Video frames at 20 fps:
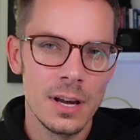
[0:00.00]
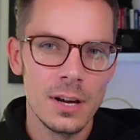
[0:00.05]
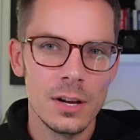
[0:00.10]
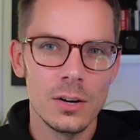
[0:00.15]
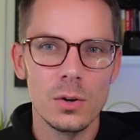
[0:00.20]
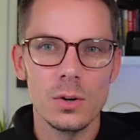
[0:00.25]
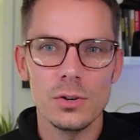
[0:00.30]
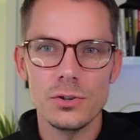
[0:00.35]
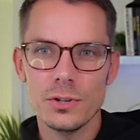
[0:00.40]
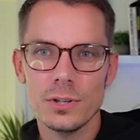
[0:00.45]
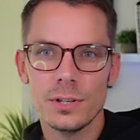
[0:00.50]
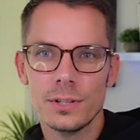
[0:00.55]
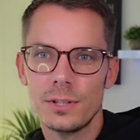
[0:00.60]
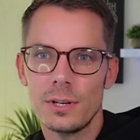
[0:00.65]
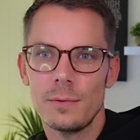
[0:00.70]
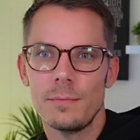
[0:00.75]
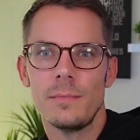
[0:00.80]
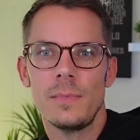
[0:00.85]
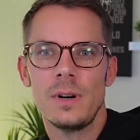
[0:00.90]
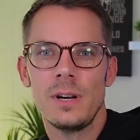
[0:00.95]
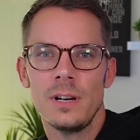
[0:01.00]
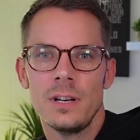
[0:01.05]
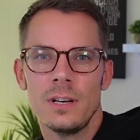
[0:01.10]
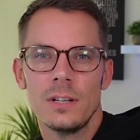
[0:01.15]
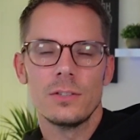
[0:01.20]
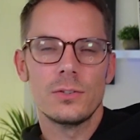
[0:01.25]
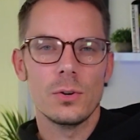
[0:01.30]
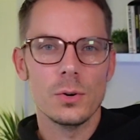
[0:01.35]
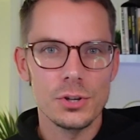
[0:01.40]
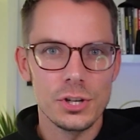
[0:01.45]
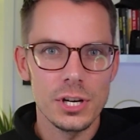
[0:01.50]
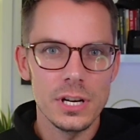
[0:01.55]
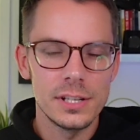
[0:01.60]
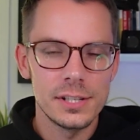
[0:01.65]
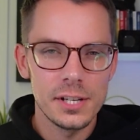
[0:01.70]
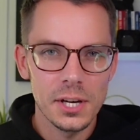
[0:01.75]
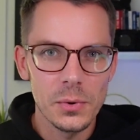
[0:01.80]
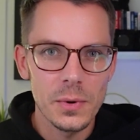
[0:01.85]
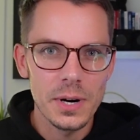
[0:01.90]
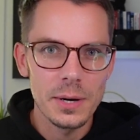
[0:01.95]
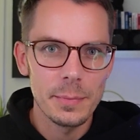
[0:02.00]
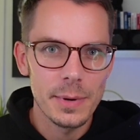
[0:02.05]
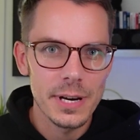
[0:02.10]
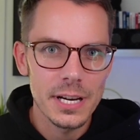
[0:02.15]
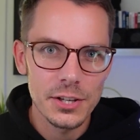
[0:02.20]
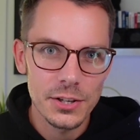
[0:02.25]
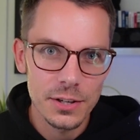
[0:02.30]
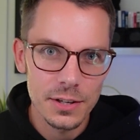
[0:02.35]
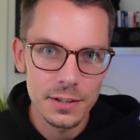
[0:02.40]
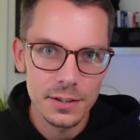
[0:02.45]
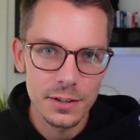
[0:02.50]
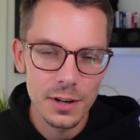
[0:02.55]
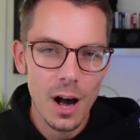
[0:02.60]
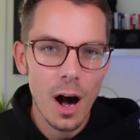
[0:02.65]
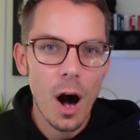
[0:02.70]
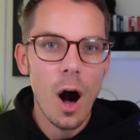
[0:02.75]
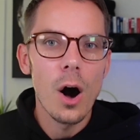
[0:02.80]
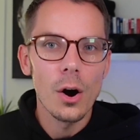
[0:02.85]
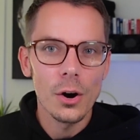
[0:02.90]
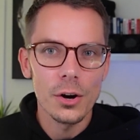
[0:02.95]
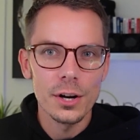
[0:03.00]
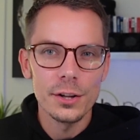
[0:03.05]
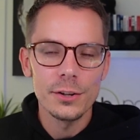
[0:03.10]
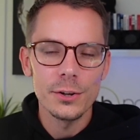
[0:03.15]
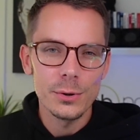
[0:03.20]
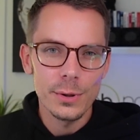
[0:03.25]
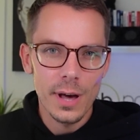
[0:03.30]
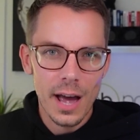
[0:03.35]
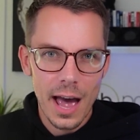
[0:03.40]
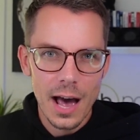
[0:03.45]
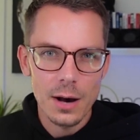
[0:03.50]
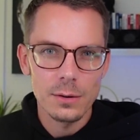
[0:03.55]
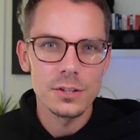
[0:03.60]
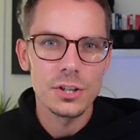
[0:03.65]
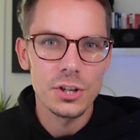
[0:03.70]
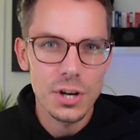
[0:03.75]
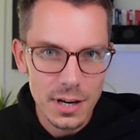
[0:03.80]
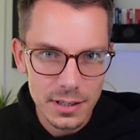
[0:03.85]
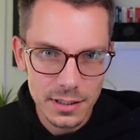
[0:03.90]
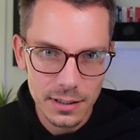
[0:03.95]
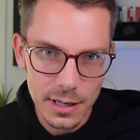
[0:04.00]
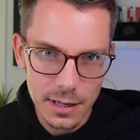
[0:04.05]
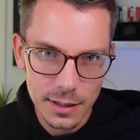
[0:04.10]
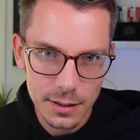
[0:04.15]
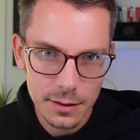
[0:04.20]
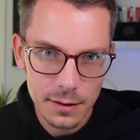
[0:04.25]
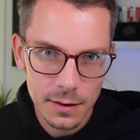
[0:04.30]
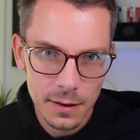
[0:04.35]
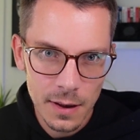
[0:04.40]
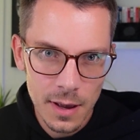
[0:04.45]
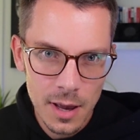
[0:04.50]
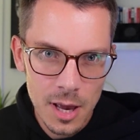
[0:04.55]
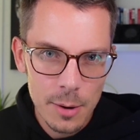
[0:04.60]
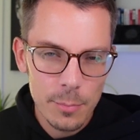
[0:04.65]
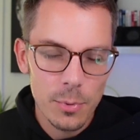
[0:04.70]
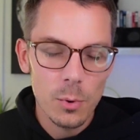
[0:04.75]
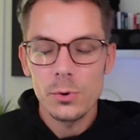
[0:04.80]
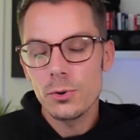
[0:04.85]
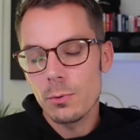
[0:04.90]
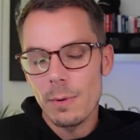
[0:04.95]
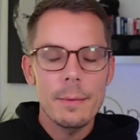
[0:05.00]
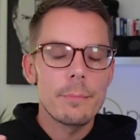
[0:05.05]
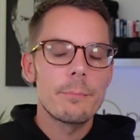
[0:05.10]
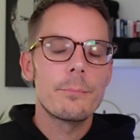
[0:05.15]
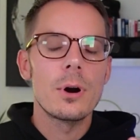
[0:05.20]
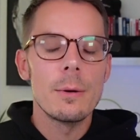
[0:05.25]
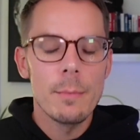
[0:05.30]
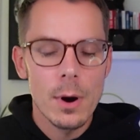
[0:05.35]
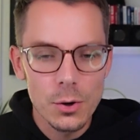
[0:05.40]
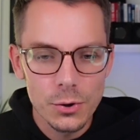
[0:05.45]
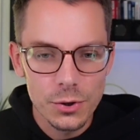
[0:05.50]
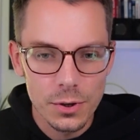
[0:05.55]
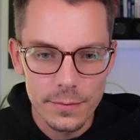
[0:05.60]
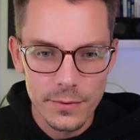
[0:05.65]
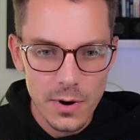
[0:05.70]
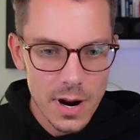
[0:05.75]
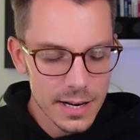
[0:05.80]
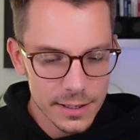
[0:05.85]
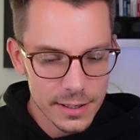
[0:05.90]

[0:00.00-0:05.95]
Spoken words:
not just some dodgy tilted pictures that aren't going to do the house justice. But we're talking about promotion, right?